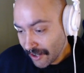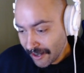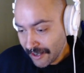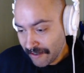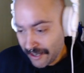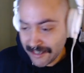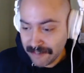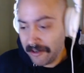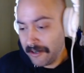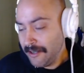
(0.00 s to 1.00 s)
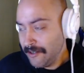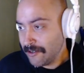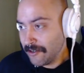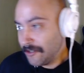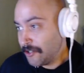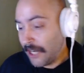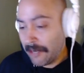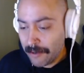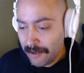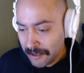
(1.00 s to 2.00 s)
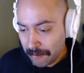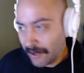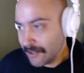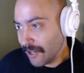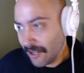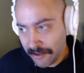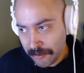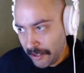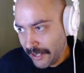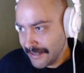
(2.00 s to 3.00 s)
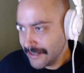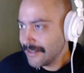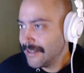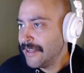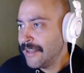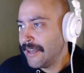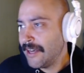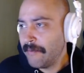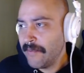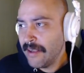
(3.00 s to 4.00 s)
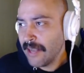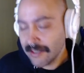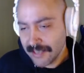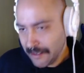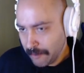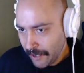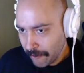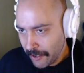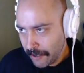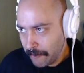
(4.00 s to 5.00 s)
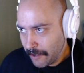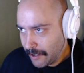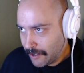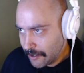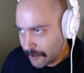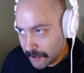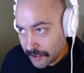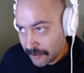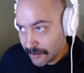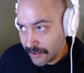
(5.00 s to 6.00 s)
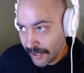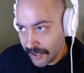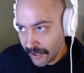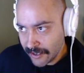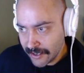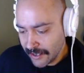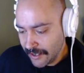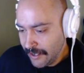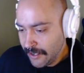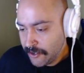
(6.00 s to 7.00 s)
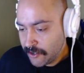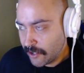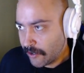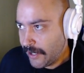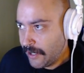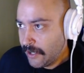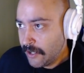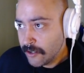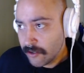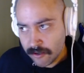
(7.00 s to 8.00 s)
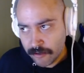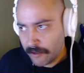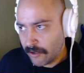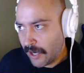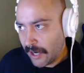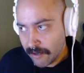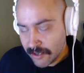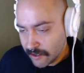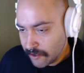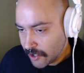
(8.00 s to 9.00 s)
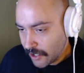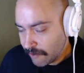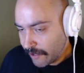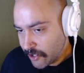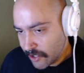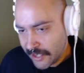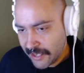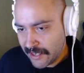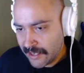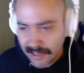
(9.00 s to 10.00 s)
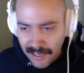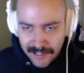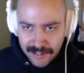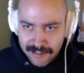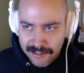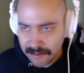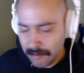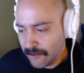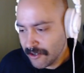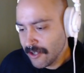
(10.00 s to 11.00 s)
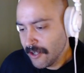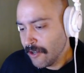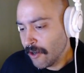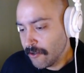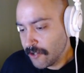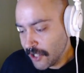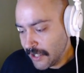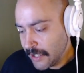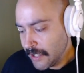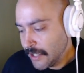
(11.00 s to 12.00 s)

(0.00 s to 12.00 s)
if it has a very certain shape compared to all other plants. Outside the plant realm, you can really use LiDAR to generate super high resolution elevation data. I think this is the most OG